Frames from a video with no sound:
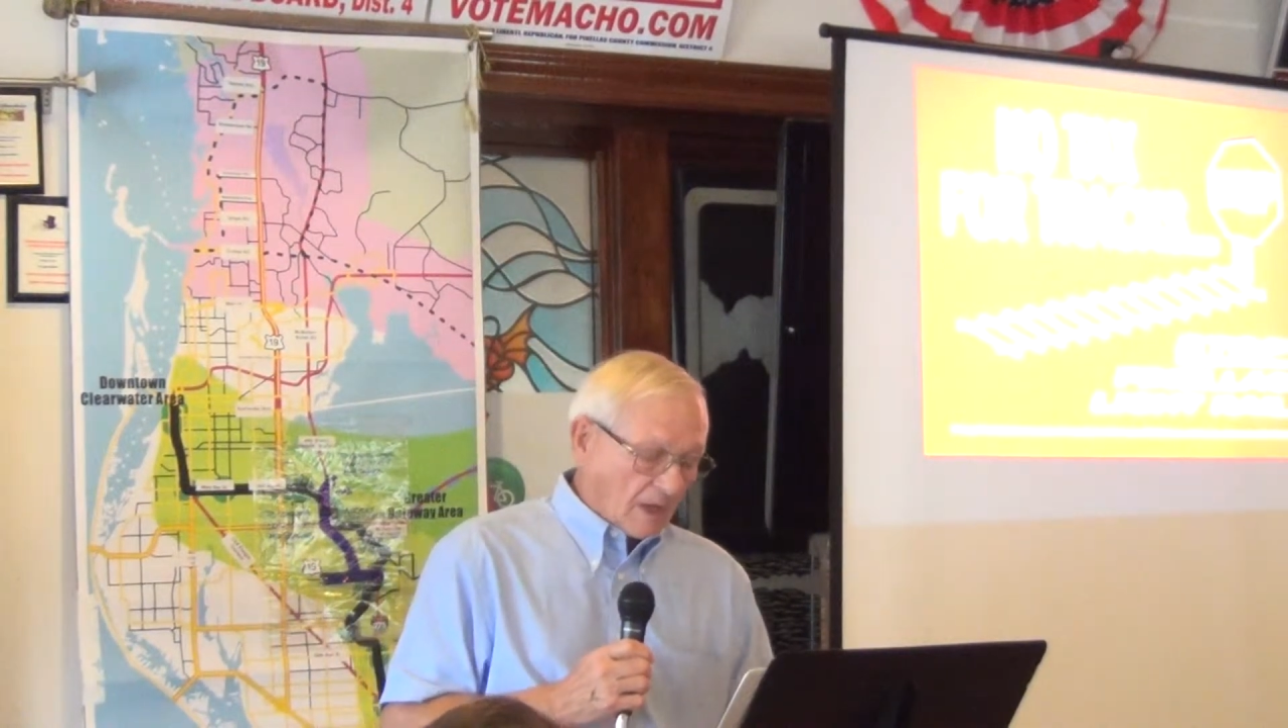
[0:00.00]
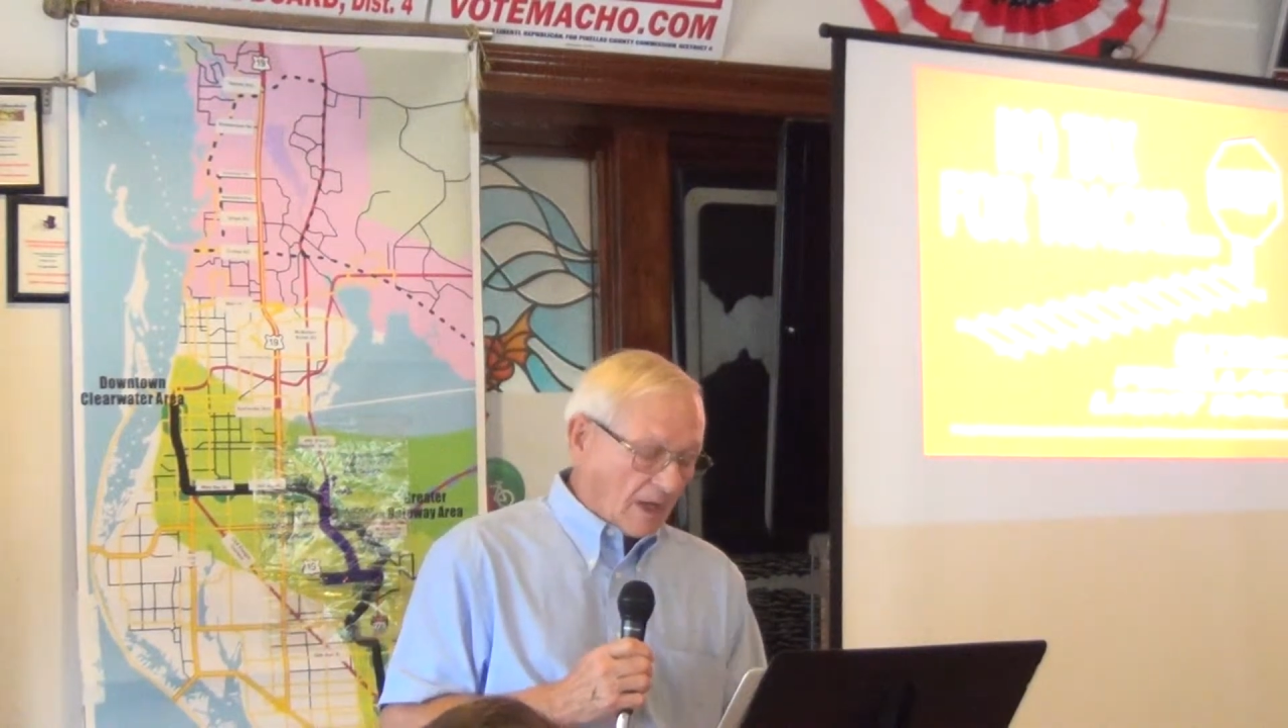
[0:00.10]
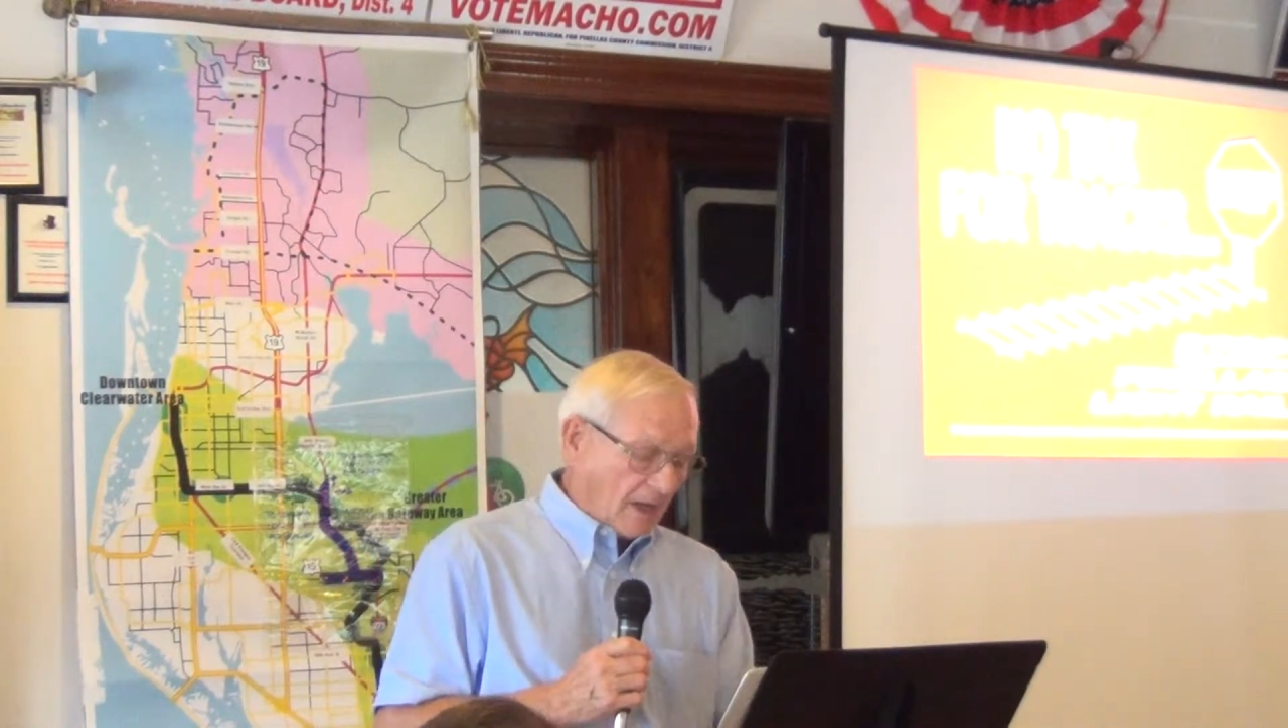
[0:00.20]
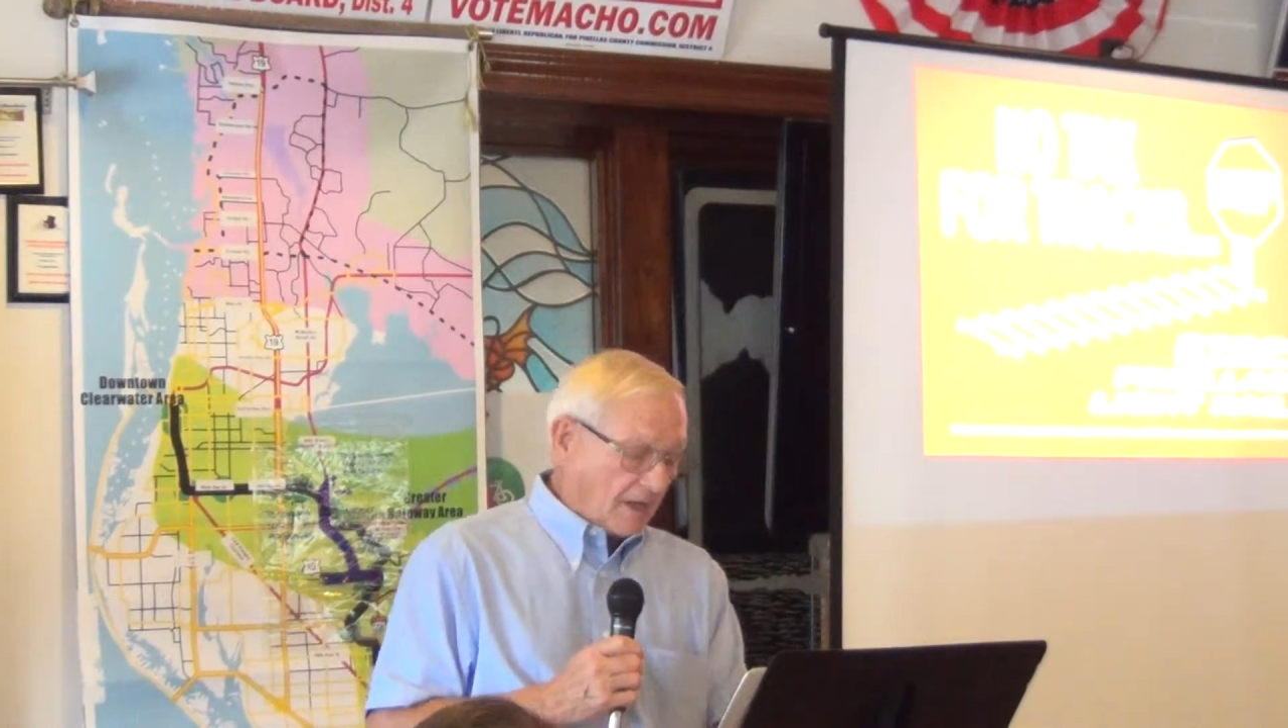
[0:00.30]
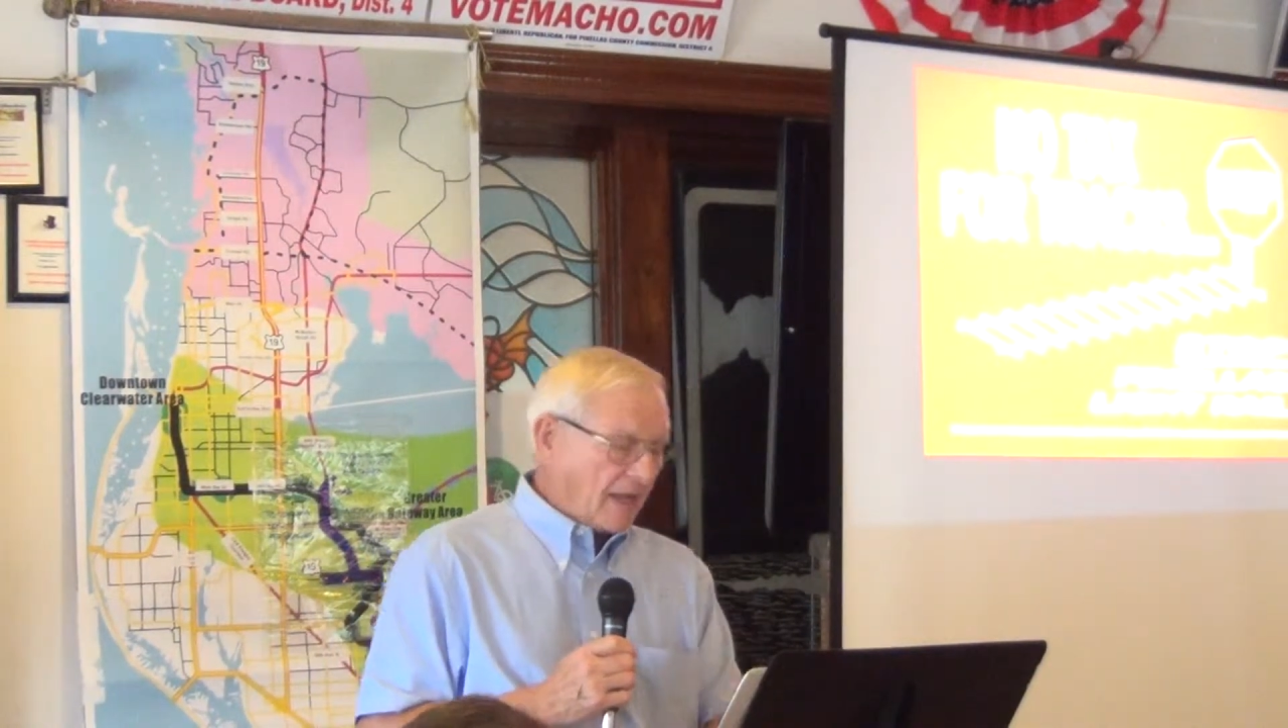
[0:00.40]

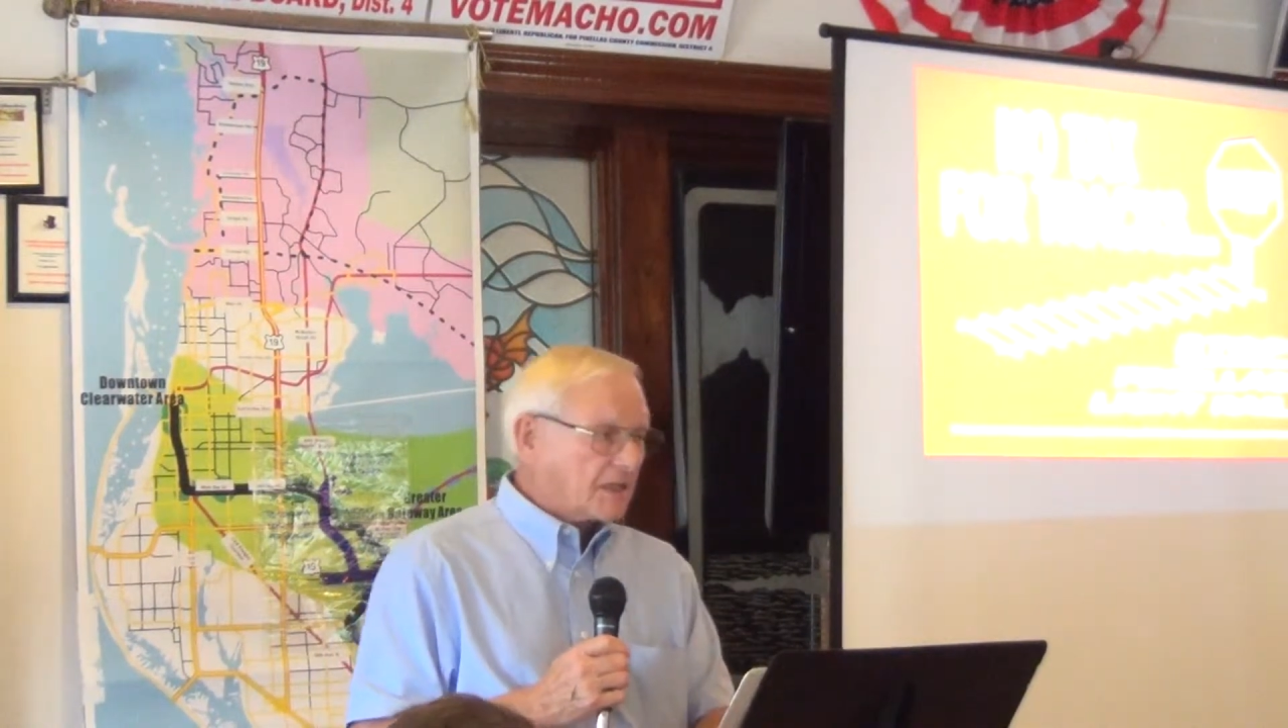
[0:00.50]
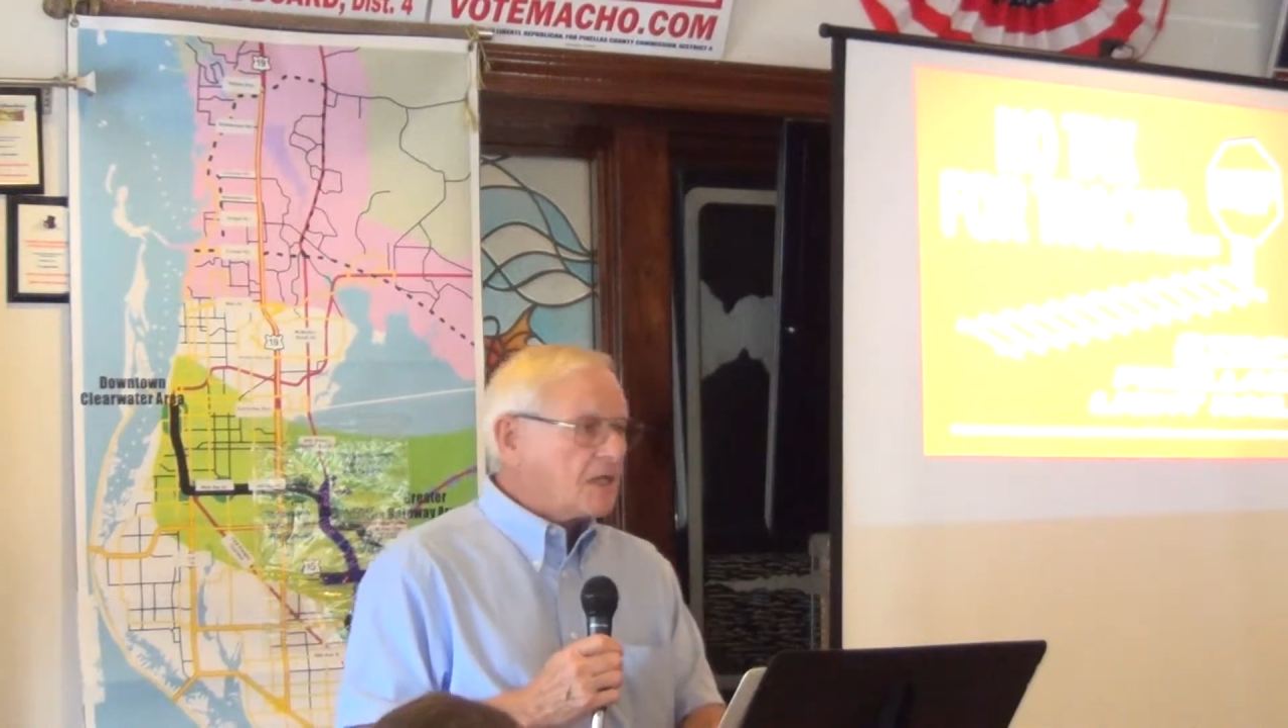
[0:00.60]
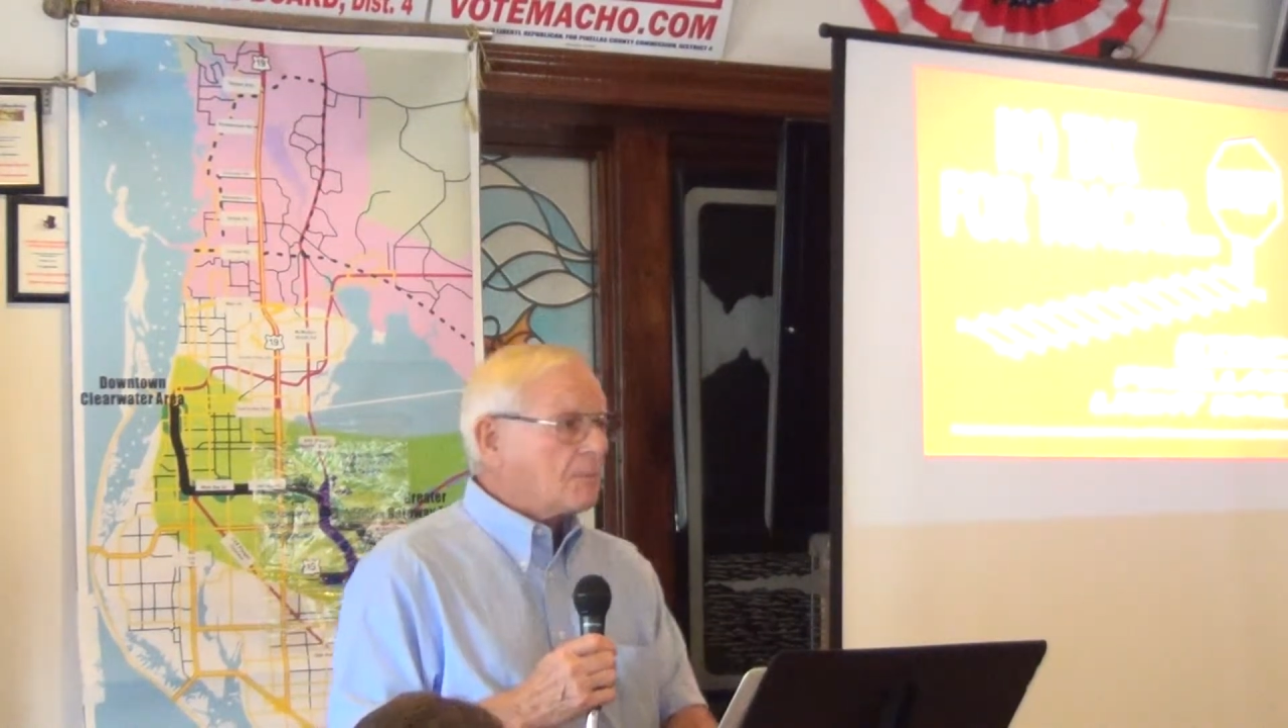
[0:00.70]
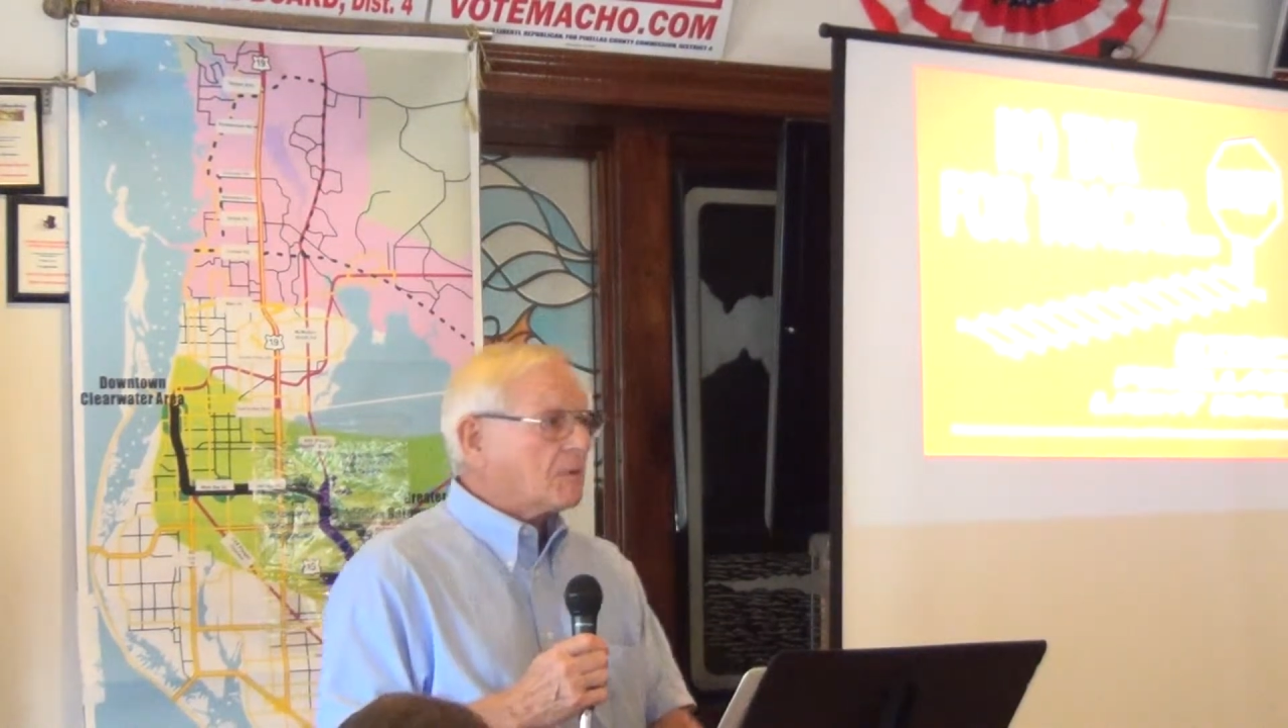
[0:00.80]
And keep